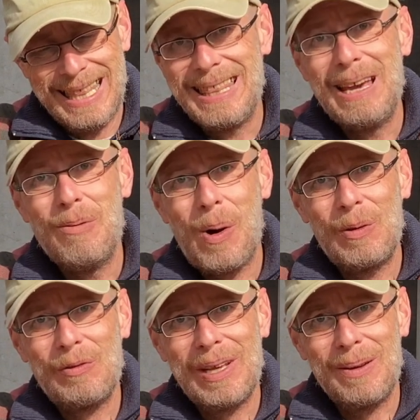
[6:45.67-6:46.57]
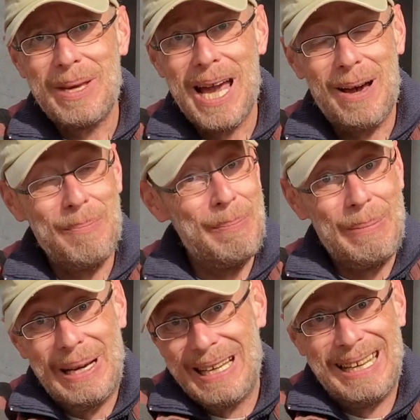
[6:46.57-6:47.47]
They won't fill me up,
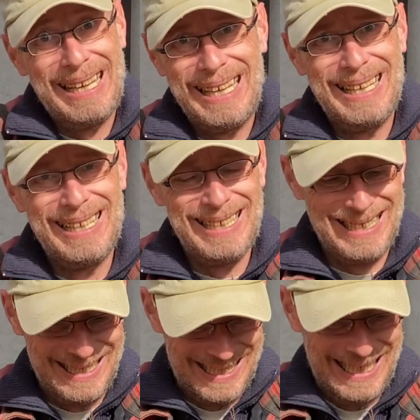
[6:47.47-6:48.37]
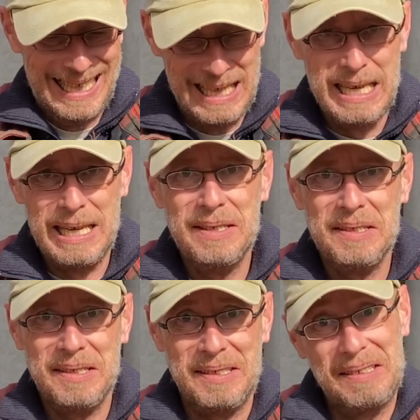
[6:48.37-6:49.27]
but
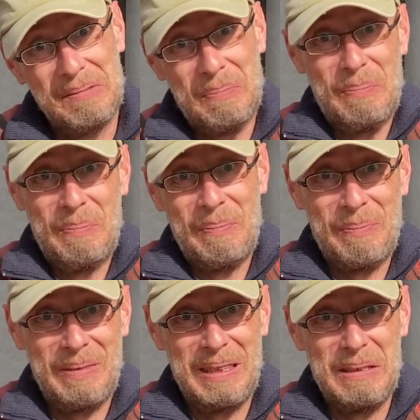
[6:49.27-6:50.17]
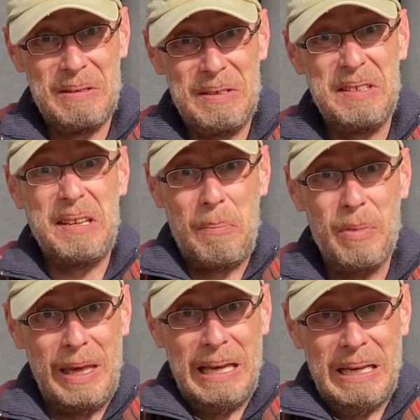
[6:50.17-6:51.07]
it's
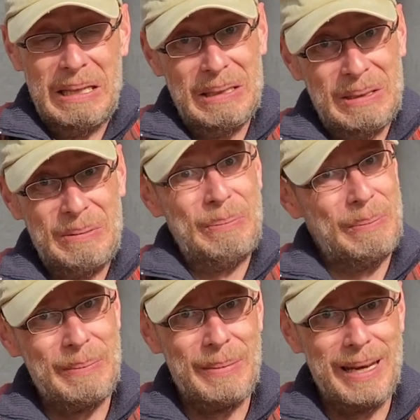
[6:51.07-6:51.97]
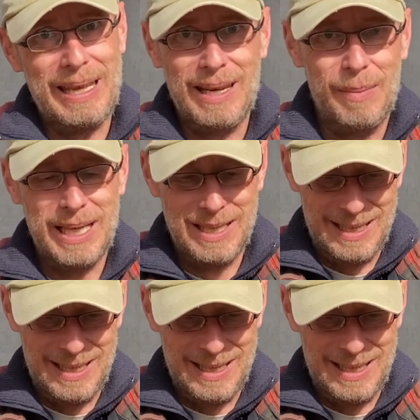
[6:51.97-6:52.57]
something, a little bit.